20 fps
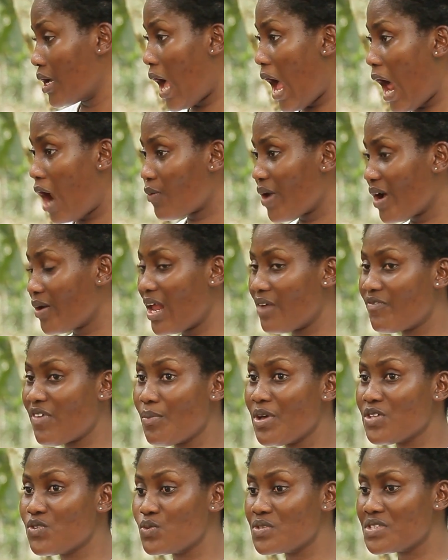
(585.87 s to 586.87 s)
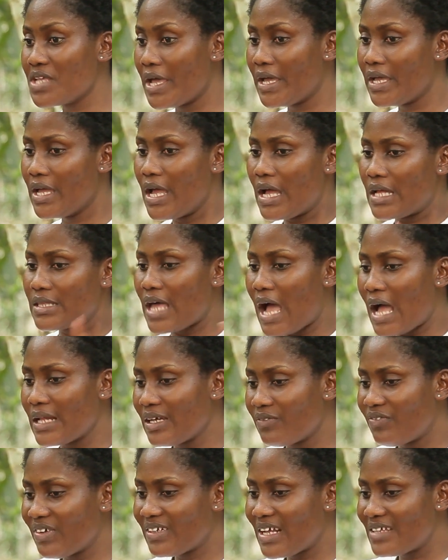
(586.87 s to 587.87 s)
our regular farmers will say the
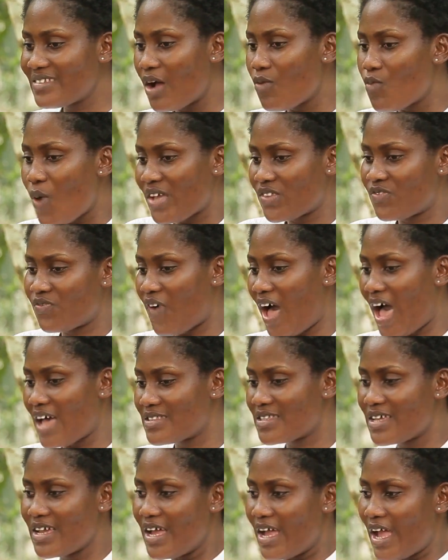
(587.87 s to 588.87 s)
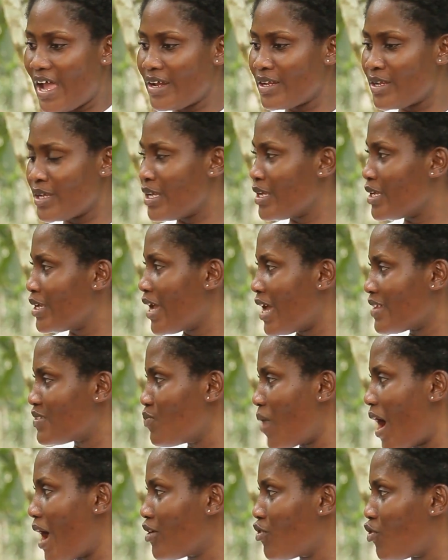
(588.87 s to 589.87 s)
other fertilizer works fast and get
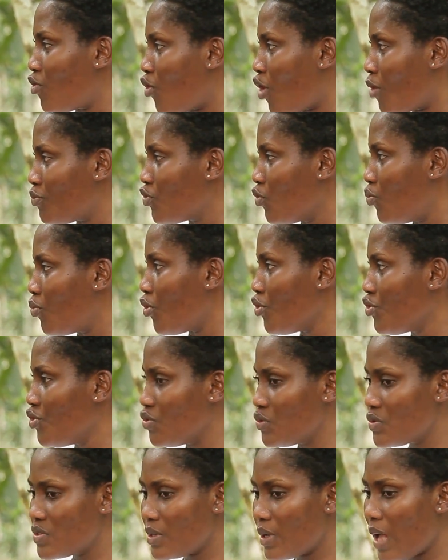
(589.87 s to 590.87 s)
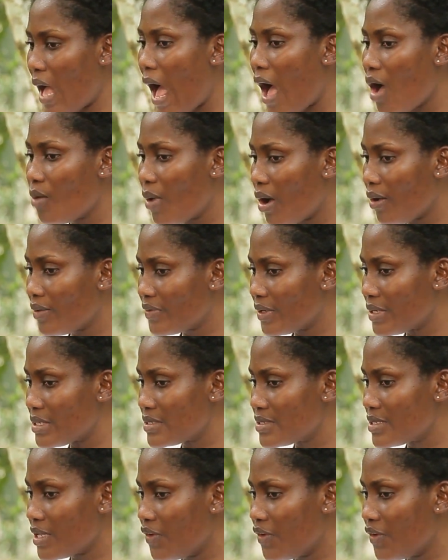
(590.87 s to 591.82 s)
my crop to produce. How about this?